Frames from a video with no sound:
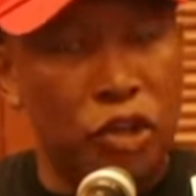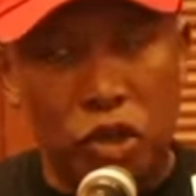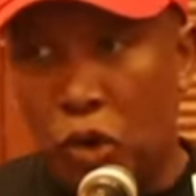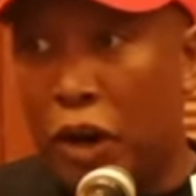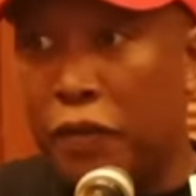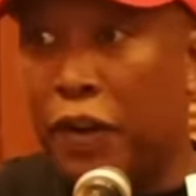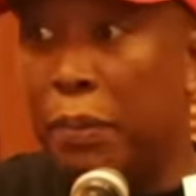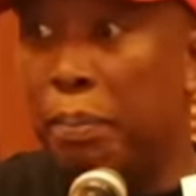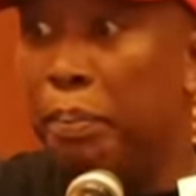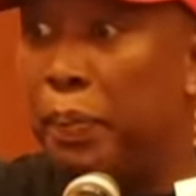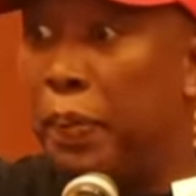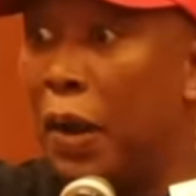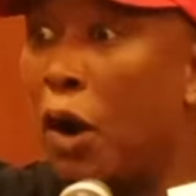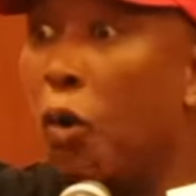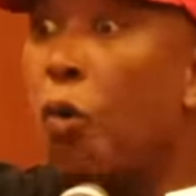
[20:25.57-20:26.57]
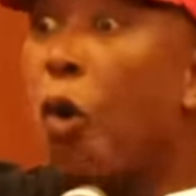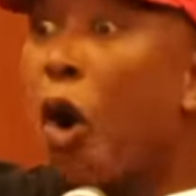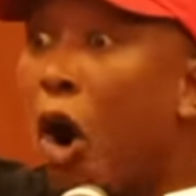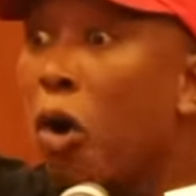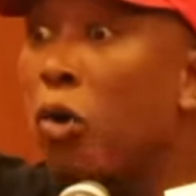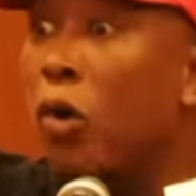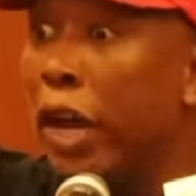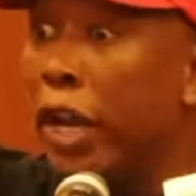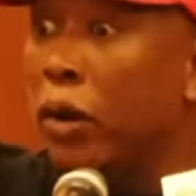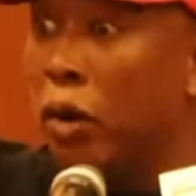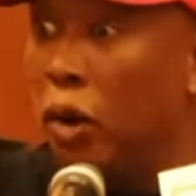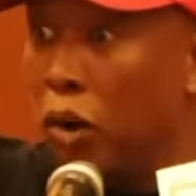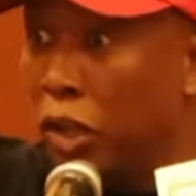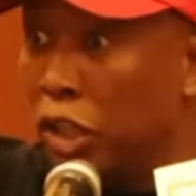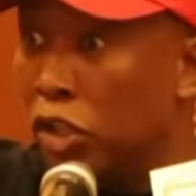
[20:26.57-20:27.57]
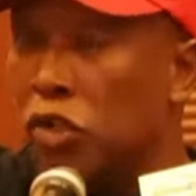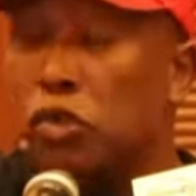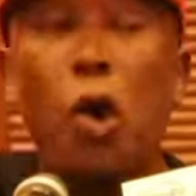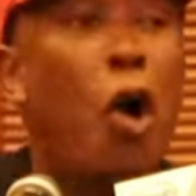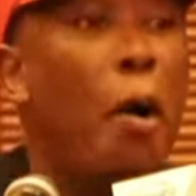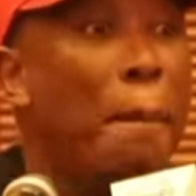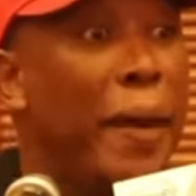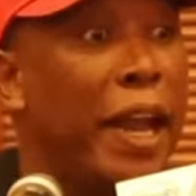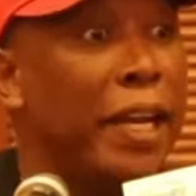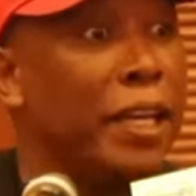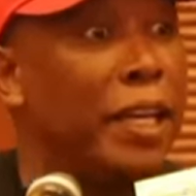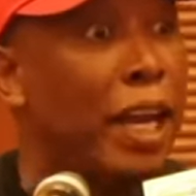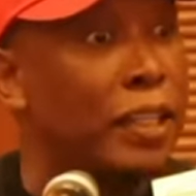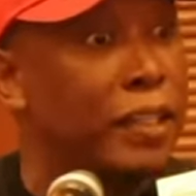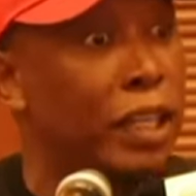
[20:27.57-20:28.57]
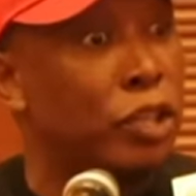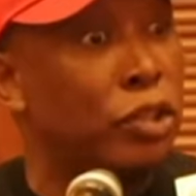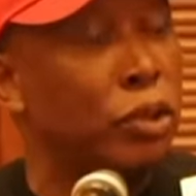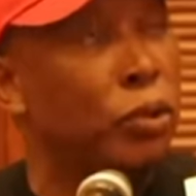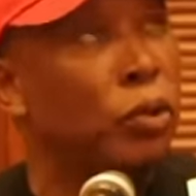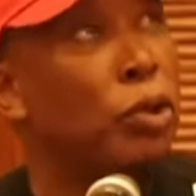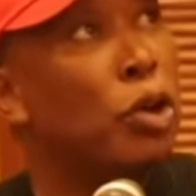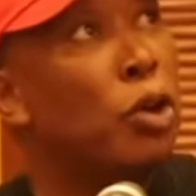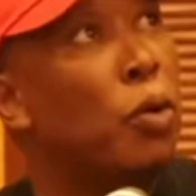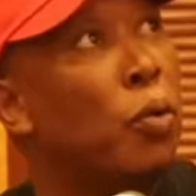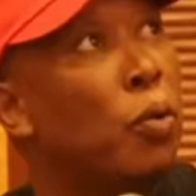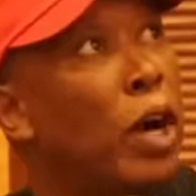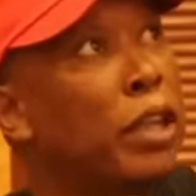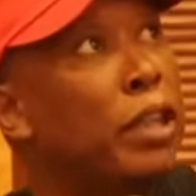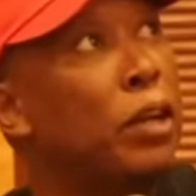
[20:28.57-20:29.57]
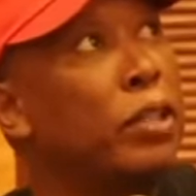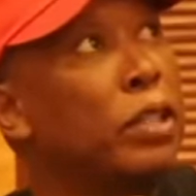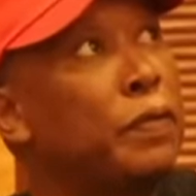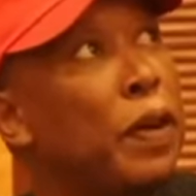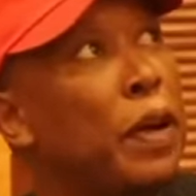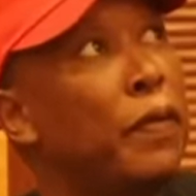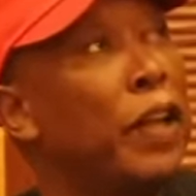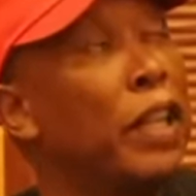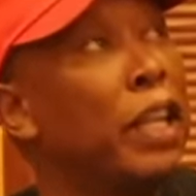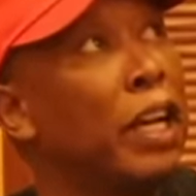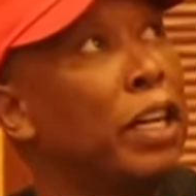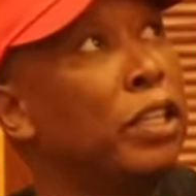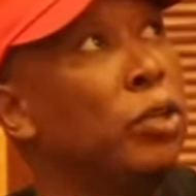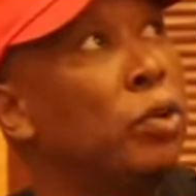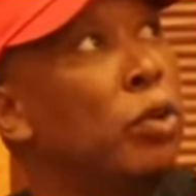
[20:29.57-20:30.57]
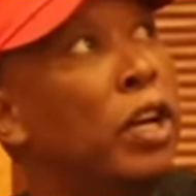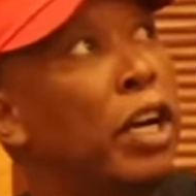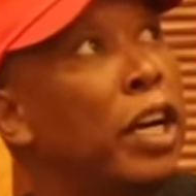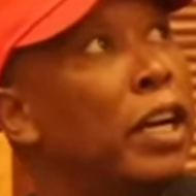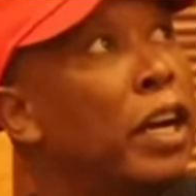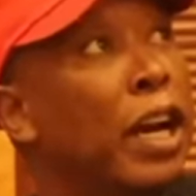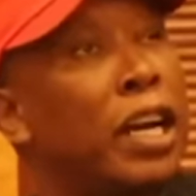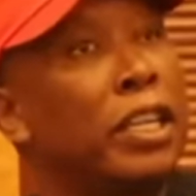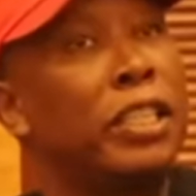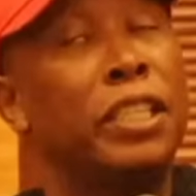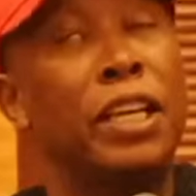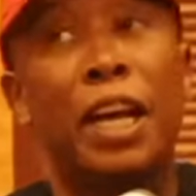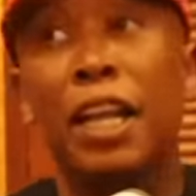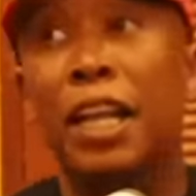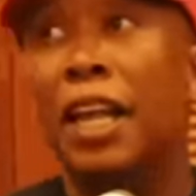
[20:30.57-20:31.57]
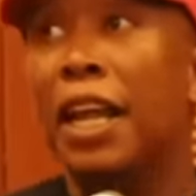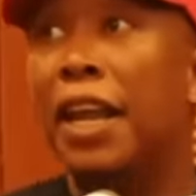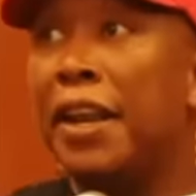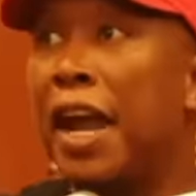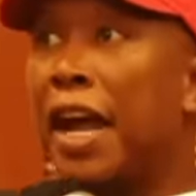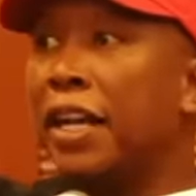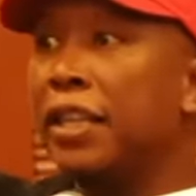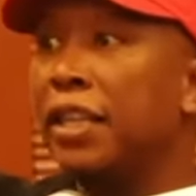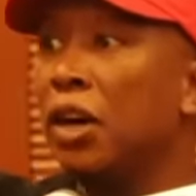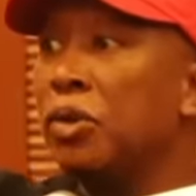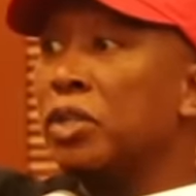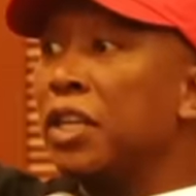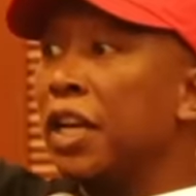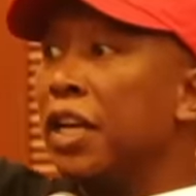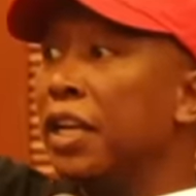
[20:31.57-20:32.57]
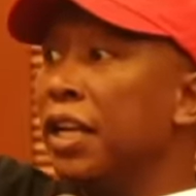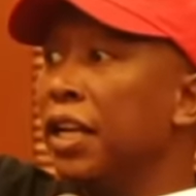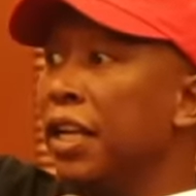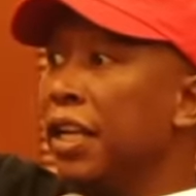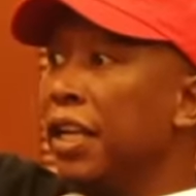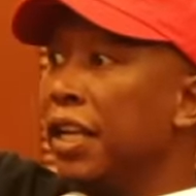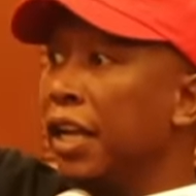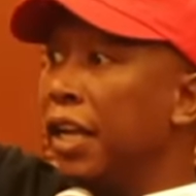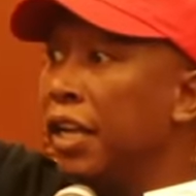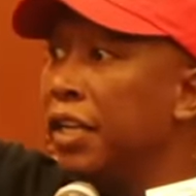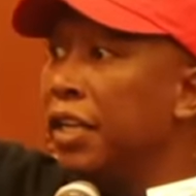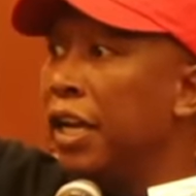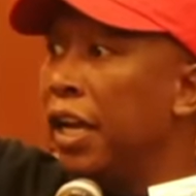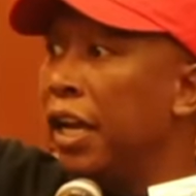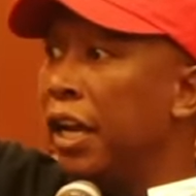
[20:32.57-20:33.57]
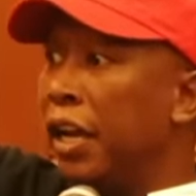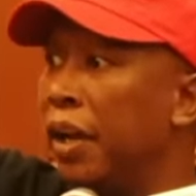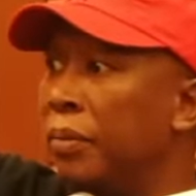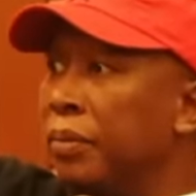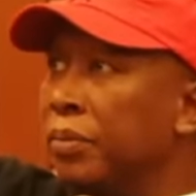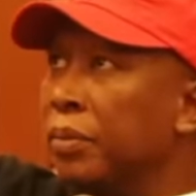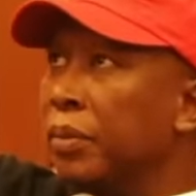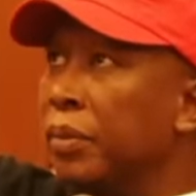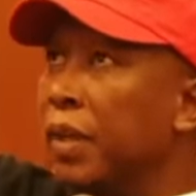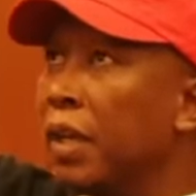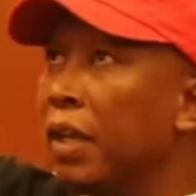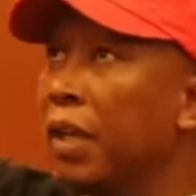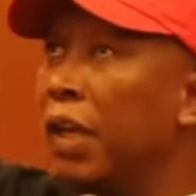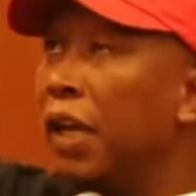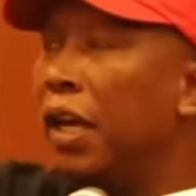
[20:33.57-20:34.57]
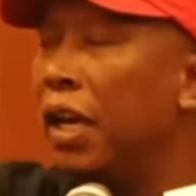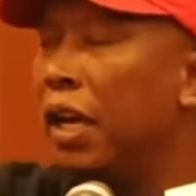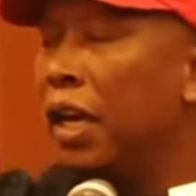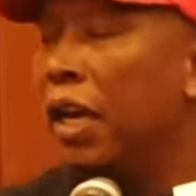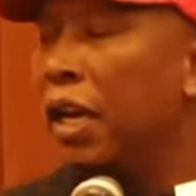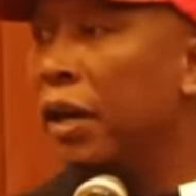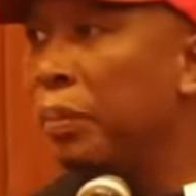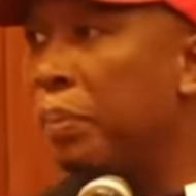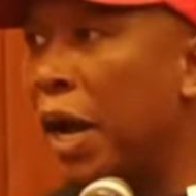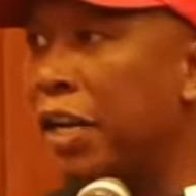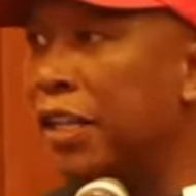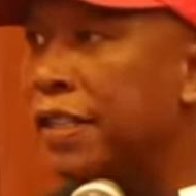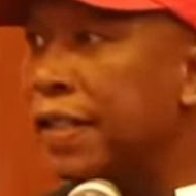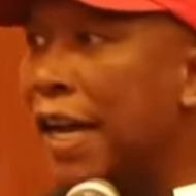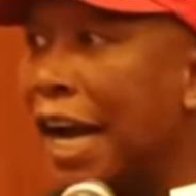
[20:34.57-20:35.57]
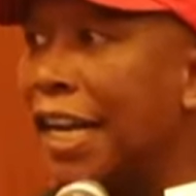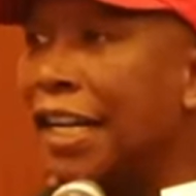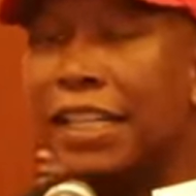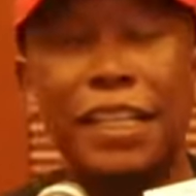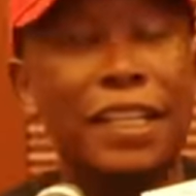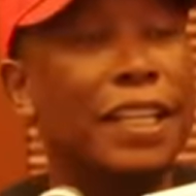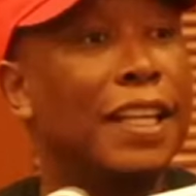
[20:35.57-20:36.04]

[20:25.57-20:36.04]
You have a, a war going on. So many. I said to you, 1,500 Ukraine, Russia, 9,000 in. Uh, uh, Palestine.